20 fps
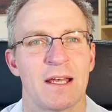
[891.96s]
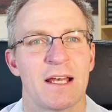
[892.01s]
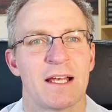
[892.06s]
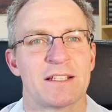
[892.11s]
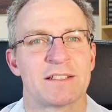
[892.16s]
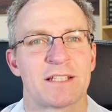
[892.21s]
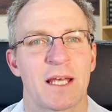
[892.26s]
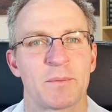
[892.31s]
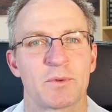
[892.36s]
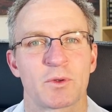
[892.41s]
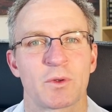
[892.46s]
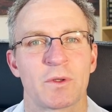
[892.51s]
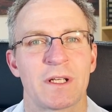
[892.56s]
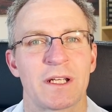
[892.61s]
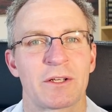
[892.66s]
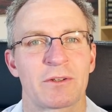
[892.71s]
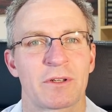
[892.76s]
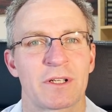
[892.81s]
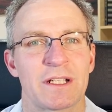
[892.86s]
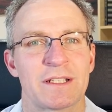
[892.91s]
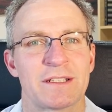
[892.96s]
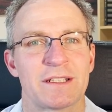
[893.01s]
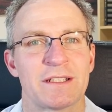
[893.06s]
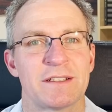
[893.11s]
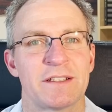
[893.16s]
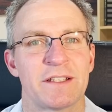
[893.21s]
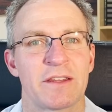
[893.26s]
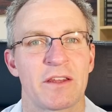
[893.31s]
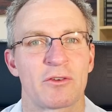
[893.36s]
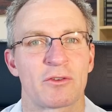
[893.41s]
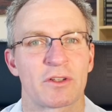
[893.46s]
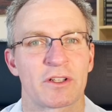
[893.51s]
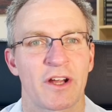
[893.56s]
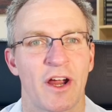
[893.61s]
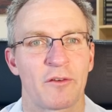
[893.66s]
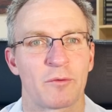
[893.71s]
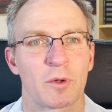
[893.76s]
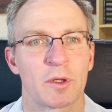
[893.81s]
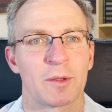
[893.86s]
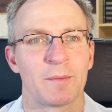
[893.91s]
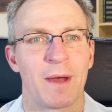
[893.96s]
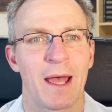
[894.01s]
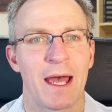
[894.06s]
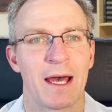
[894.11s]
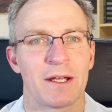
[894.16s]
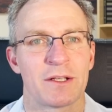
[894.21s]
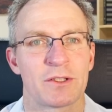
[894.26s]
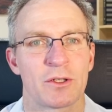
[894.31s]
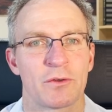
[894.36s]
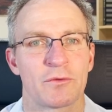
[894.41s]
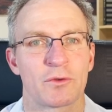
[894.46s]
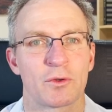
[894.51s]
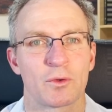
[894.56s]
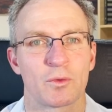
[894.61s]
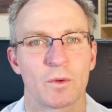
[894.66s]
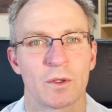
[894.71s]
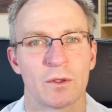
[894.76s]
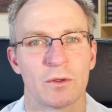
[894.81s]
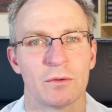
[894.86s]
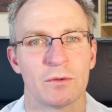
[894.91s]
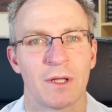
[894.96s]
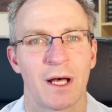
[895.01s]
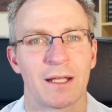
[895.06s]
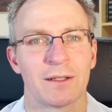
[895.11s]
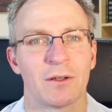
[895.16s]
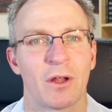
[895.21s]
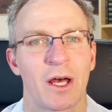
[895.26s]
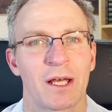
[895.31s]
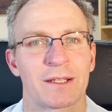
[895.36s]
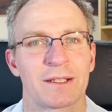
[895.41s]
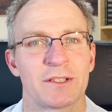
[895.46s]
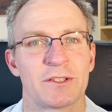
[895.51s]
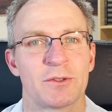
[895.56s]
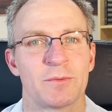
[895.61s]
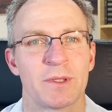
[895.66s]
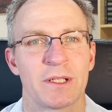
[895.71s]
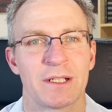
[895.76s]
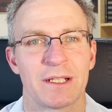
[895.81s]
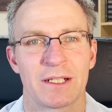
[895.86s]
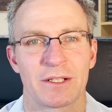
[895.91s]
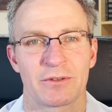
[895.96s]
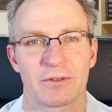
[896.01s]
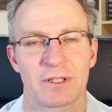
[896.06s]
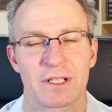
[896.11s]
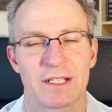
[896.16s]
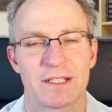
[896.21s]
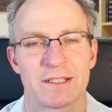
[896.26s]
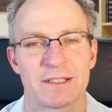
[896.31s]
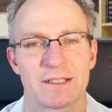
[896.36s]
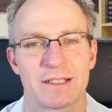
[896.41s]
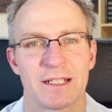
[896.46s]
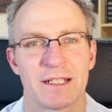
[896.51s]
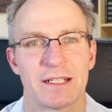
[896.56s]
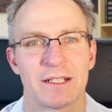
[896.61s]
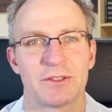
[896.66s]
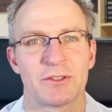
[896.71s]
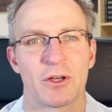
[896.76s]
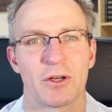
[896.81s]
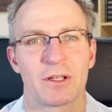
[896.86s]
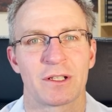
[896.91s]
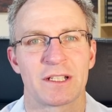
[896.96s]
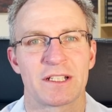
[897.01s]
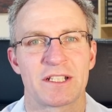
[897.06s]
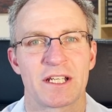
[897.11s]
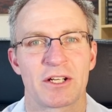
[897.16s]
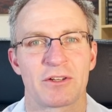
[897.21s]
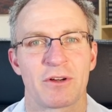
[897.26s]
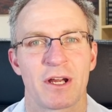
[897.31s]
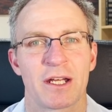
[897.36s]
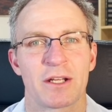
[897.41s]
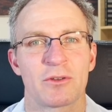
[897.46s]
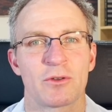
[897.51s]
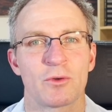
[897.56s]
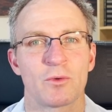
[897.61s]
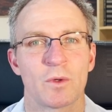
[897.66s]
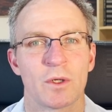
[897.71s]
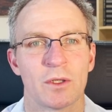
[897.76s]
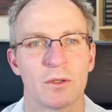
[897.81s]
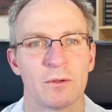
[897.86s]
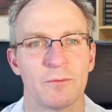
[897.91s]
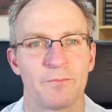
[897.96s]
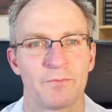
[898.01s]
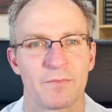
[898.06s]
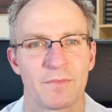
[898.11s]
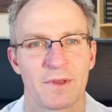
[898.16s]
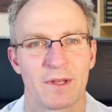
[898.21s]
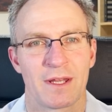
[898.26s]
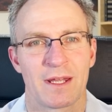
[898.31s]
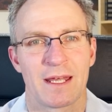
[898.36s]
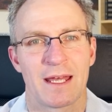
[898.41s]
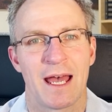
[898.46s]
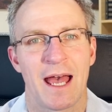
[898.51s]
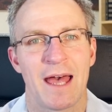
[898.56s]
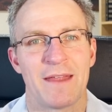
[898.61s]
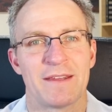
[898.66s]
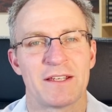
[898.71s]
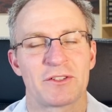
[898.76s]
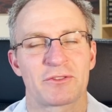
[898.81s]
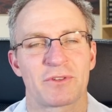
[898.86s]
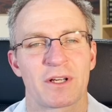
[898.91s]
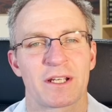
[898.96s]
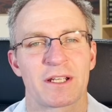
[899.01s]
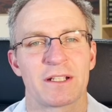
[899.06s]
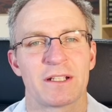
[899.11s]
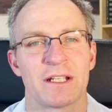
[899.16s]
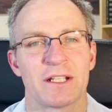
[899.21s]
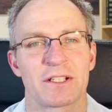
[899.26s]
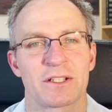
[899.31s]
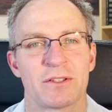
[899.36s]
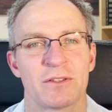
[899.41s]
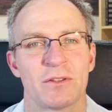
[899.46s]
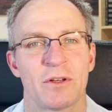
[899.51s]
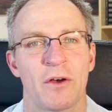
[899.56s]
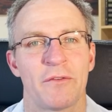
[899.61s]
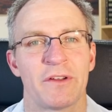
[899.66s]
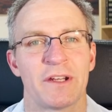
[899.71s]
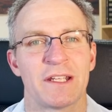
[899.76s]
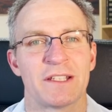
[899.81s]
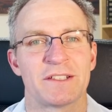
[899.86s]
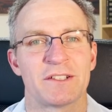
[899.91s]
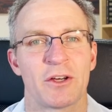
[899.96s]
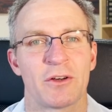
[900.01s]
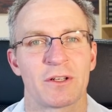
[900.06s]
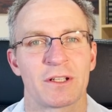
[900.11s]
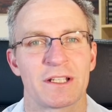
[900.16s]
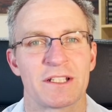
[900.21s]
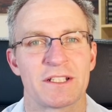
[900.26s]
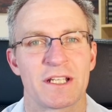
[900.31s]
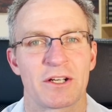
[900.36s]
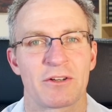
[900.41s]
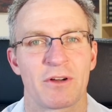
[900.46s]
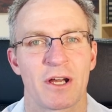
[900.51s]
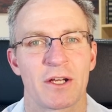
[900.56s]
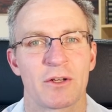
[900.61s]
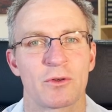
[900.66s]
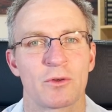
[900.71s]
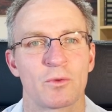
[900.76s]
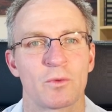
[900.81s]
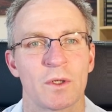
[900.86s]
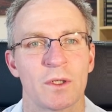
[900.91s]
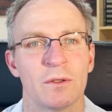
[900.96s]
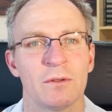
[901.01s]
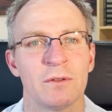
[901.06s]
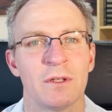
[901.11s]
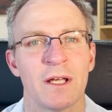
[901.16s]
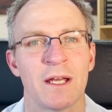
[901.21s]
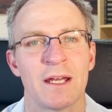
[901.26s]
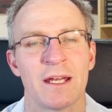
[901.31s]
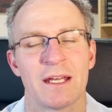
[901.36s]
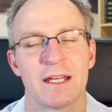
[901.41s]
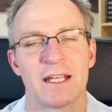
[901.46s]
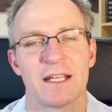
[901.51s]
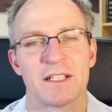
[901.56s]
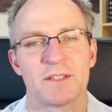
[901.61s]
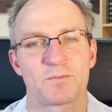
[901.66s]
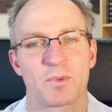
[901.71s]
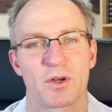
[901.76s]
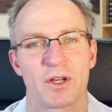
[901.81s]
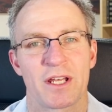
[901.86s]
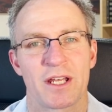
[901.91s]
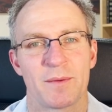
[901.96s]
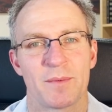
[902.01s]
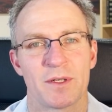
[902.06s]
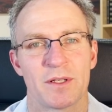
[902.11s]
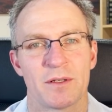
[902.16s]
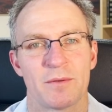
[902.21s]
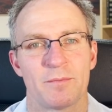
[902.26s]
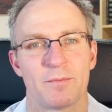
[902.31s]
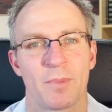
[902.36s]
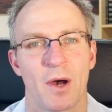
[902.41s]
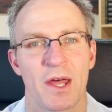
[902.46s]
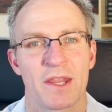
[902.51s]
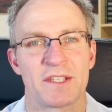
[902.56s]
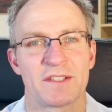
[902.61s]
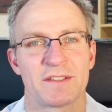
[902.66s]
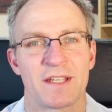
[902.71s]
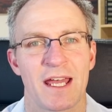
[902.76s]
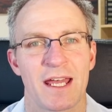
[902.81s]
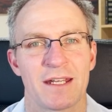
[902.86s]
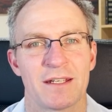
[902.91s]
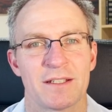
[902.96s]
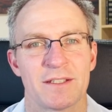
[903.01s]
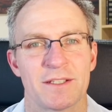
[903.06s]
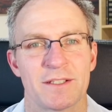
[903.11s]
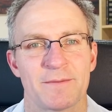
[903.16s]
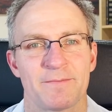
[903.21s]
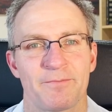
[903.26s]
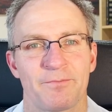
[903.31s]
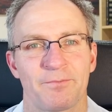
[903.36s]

Subsequent increases in the recoverable amount of goodwill are likely to be an increase in internally generated goodwill, and this recognition of an internally generated goodwill is prohibited by the standards.